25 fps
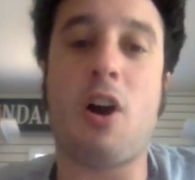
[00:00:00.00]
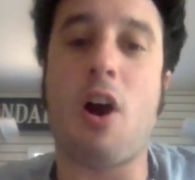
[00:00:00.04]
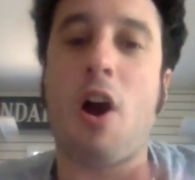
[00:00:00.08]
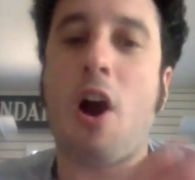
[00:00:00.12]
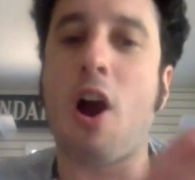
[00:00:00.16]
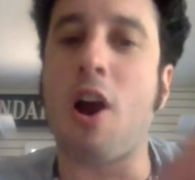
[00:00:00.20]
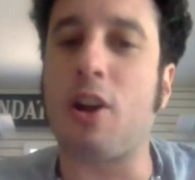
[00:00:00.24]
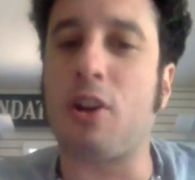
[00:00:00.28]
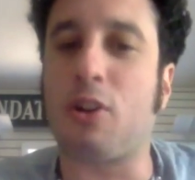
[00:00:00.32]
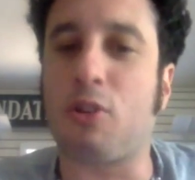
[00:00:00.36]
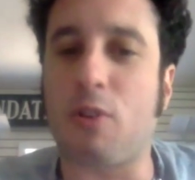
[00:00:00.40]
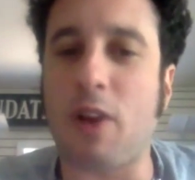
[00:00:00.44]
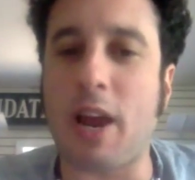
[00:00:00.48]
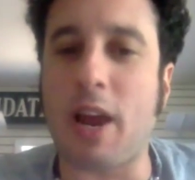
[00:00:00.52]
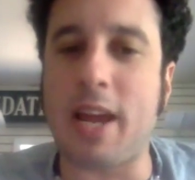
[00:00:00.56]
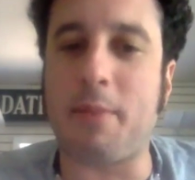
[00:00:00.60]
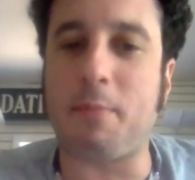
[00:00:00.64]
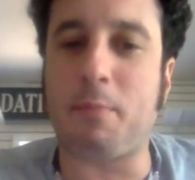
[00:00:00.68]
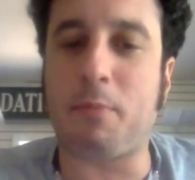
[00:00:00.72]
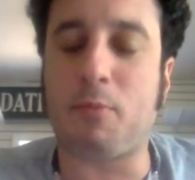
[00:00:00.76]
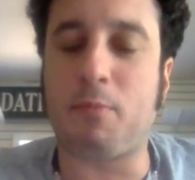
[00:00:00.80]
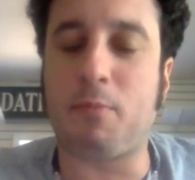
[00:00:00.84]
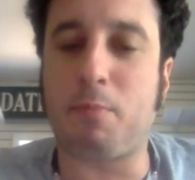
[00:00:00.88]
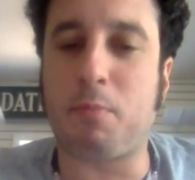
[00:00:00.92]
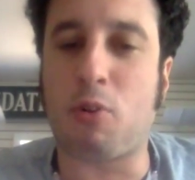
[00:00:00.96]
our
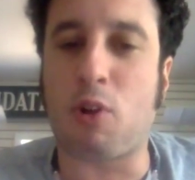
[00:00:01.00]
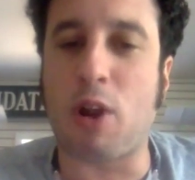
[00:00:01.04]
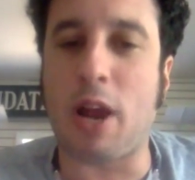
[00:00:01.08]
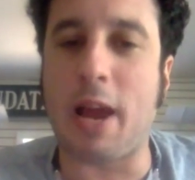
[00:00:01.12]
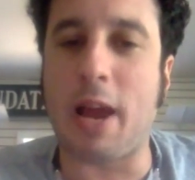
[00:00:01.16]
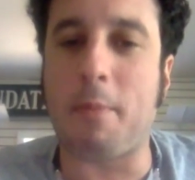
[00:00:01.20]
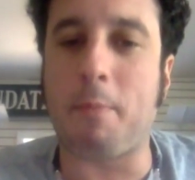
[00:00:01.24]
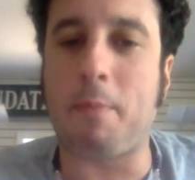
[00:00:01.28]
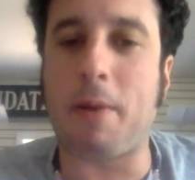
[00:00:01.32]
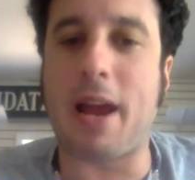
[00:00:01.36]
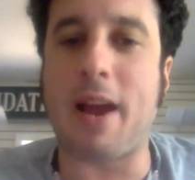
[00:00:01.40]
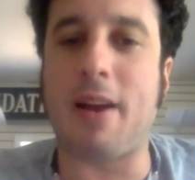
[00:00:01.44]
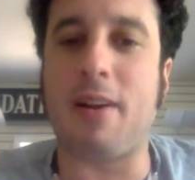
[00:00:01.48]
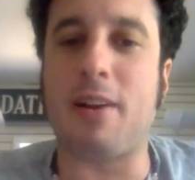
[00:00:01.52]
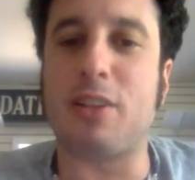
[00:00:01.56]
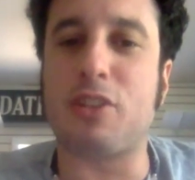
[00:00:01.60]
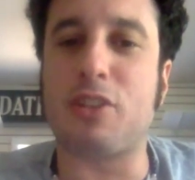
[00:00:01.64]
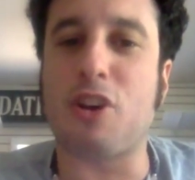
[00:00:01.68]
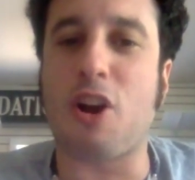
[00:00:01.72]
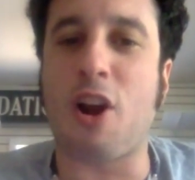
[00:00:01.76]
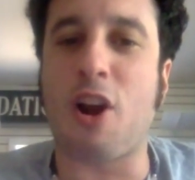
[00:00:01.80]
great grandparents,